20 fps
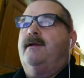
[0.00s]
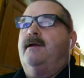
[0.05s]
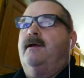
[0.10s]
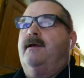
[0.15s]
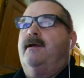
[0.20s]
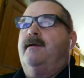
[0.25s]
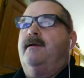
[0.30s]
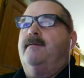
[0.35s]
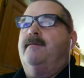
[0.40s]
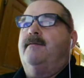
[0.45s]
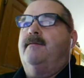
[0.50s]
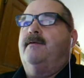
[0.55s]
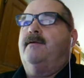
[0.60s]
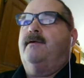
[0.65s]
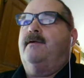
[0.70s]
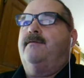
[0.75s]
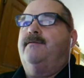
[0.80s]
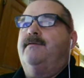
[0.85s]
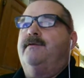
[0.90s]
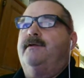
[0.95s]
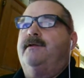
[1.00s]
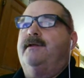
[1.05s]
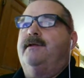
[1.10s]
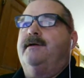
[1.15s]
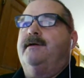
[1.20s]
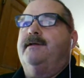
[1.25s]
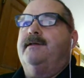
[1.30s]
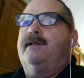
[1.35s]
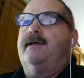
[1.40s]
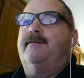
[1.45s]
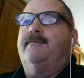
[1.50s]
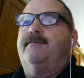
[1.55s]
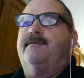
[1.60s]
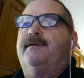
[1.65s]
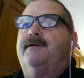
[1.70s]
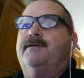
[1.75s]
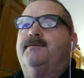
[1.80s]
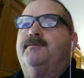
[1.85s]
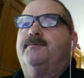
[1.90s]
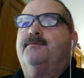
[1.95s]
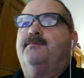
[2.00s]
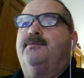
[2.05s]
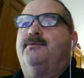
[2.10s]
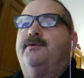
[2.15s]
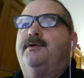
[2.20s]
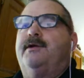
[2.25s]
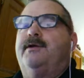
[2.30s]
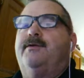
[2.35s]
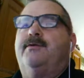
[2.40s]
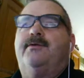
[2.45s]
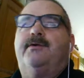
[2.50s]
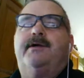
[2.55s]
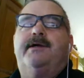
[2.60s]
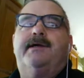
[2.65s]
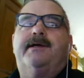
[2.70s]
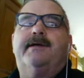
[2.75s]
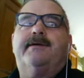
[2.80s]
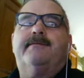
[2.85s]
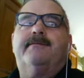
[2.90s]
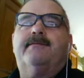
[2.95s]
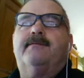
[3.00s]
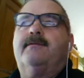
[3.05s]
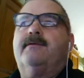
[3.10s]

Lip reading: Hopefully they'll get that fixed pretty quick